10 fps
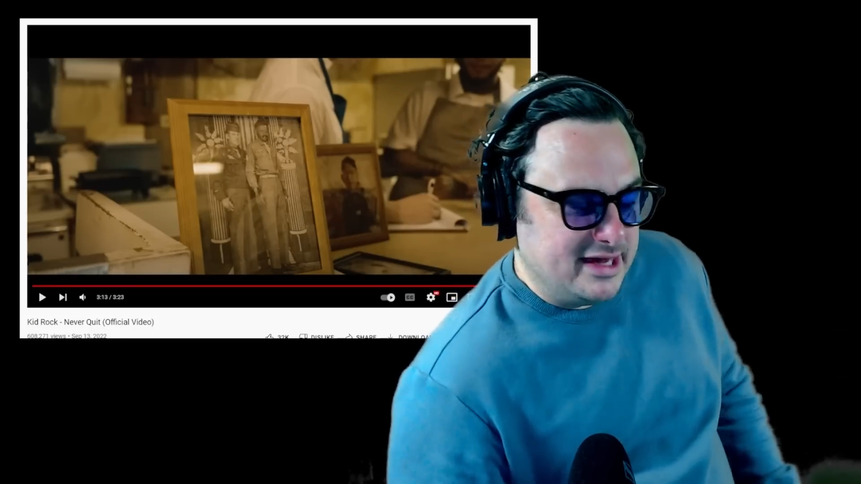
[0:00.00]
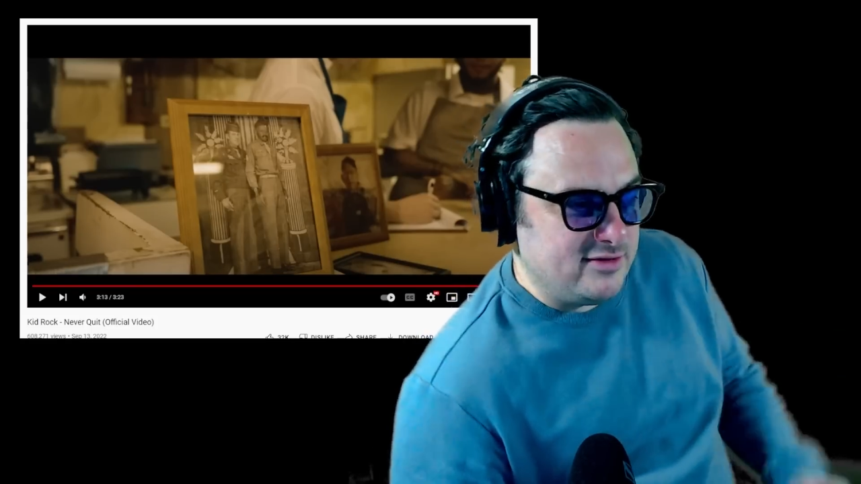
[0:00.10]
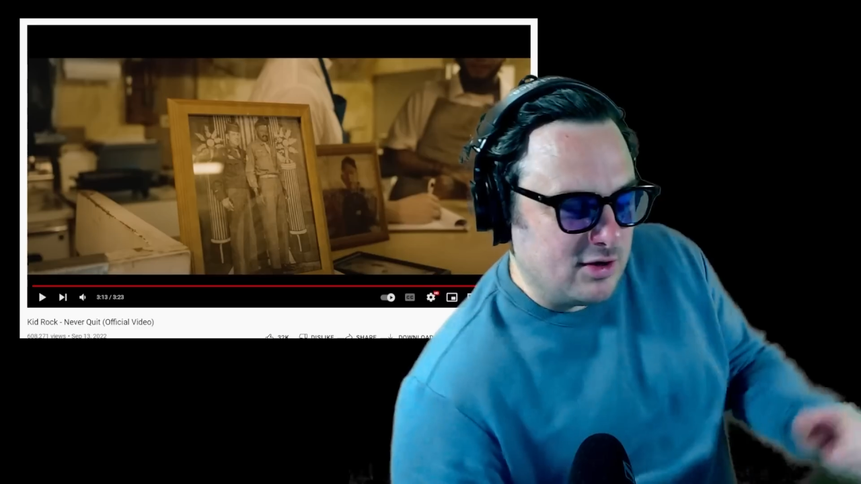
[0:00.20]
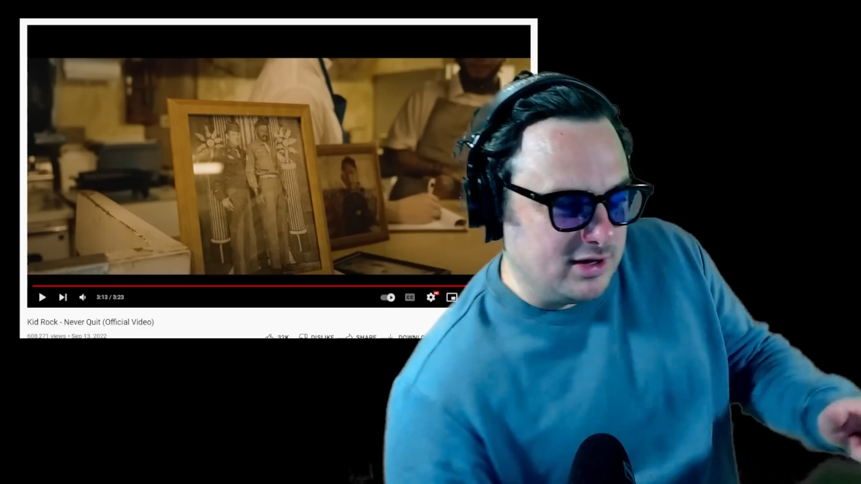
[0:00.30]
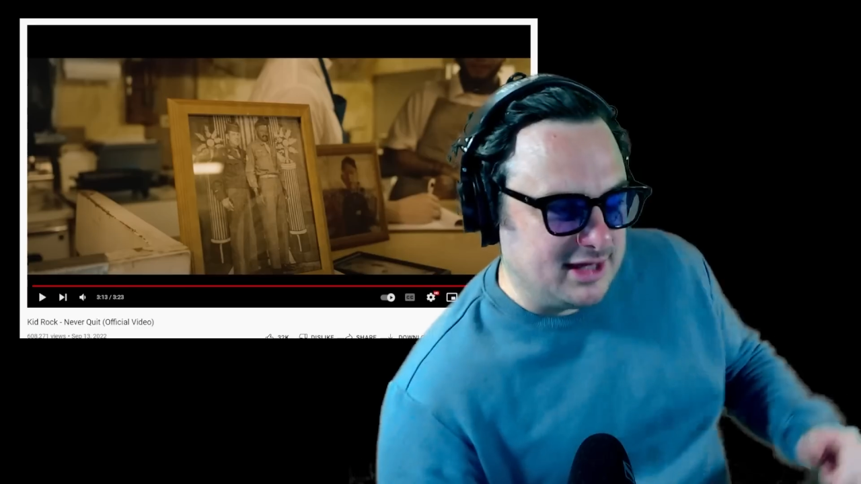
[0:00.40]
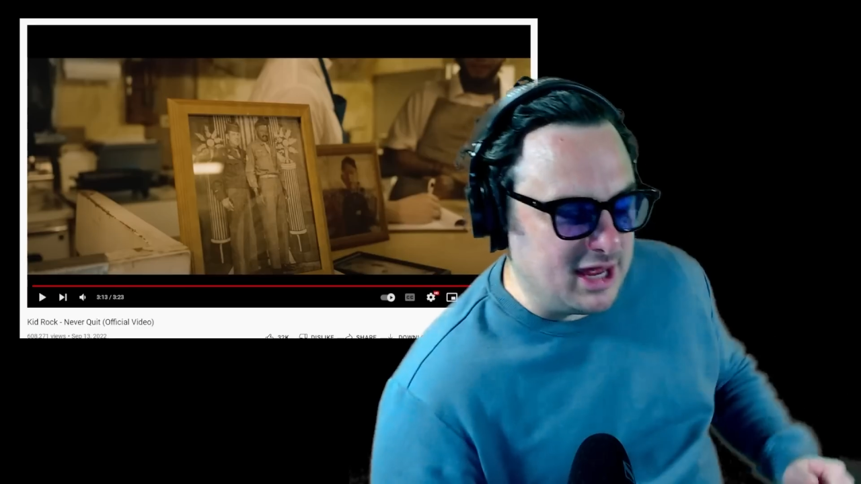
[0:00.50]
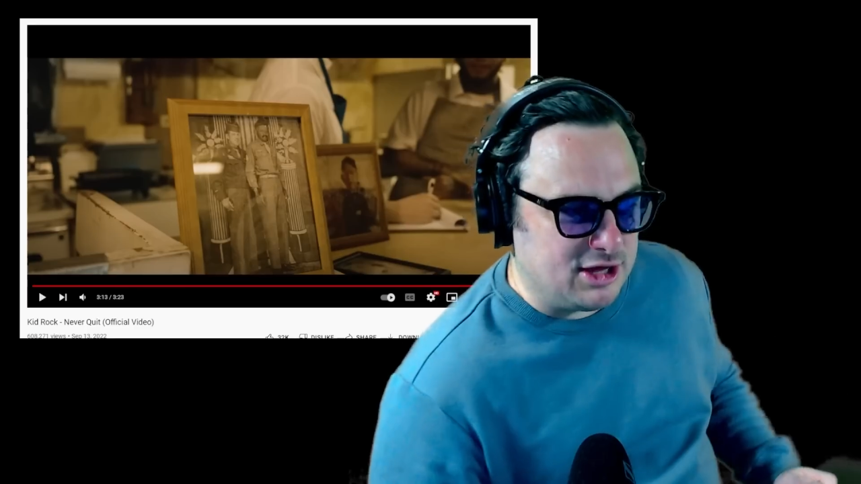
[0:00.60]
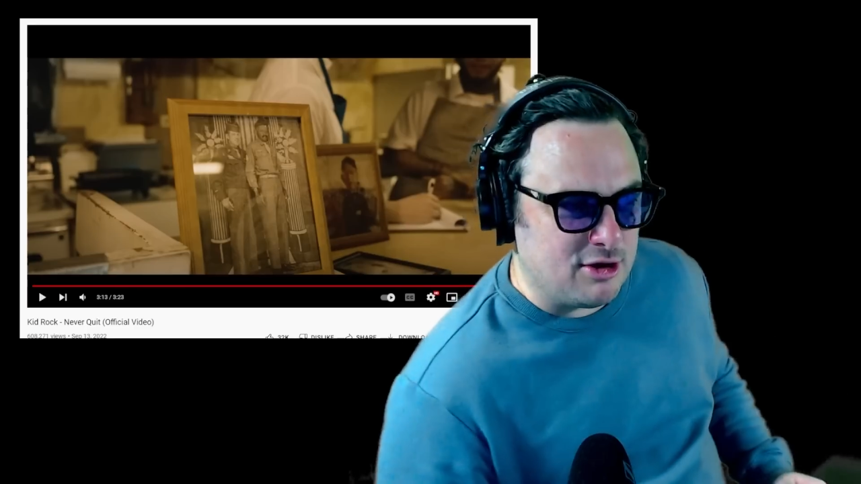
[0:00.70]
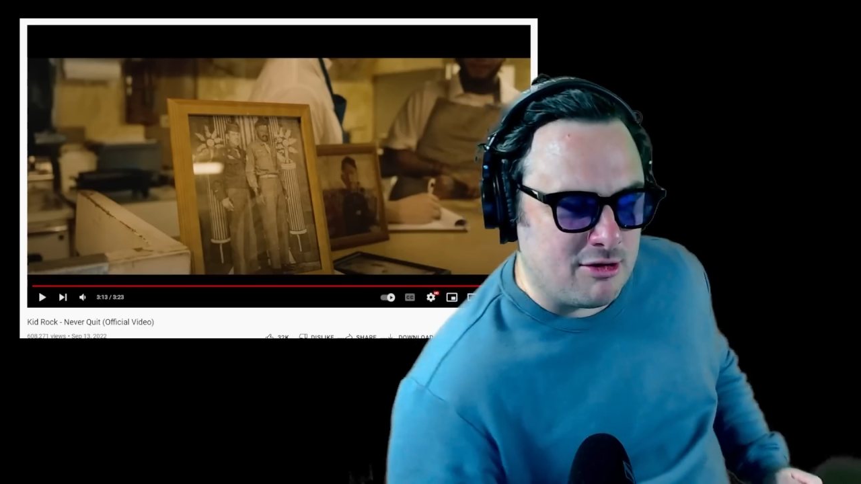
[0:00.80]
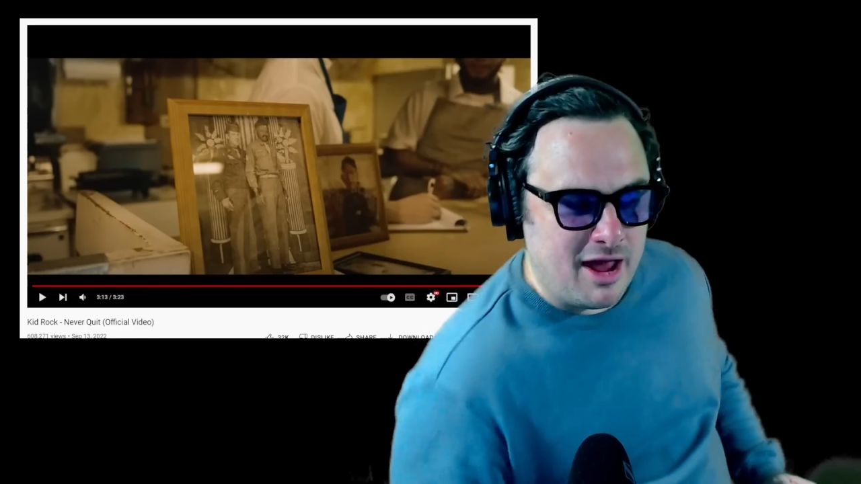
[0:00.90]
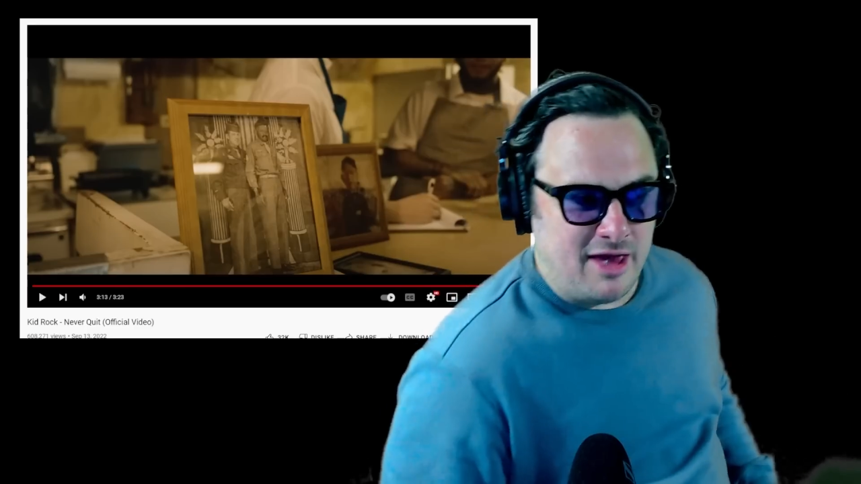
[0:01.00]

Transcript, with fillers: He's going to kick your